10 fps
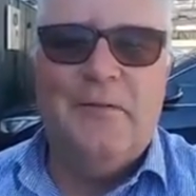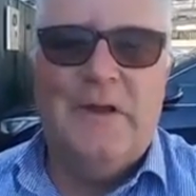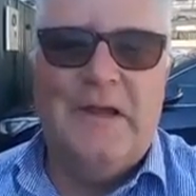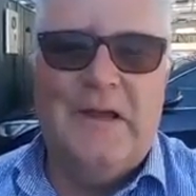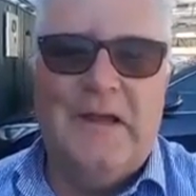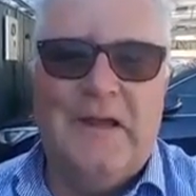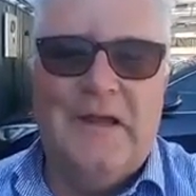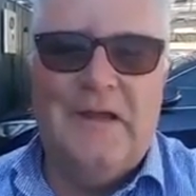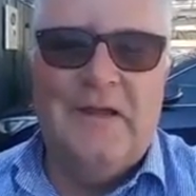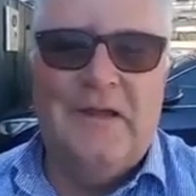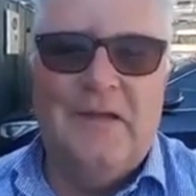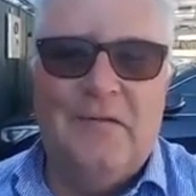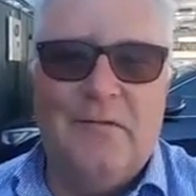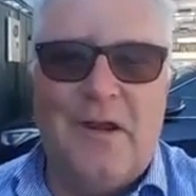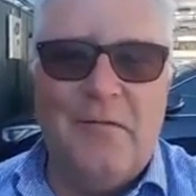We
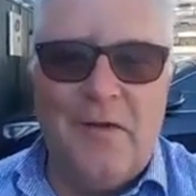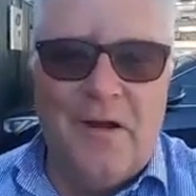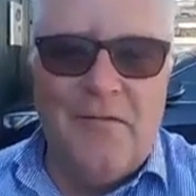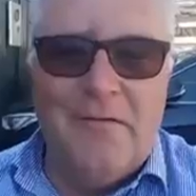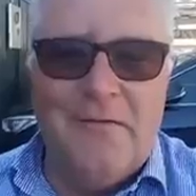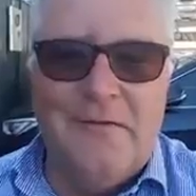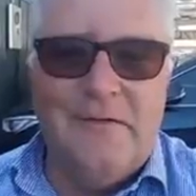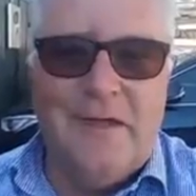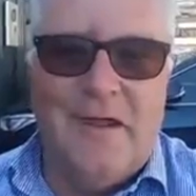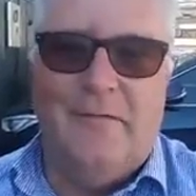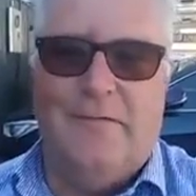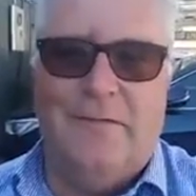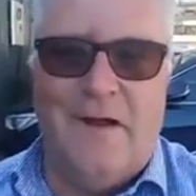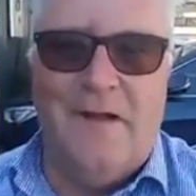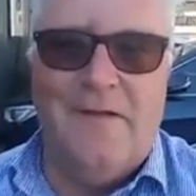run around, have
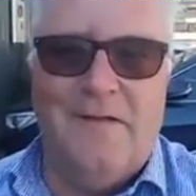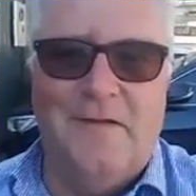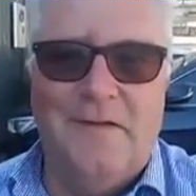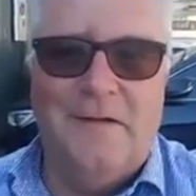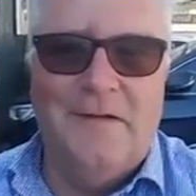fun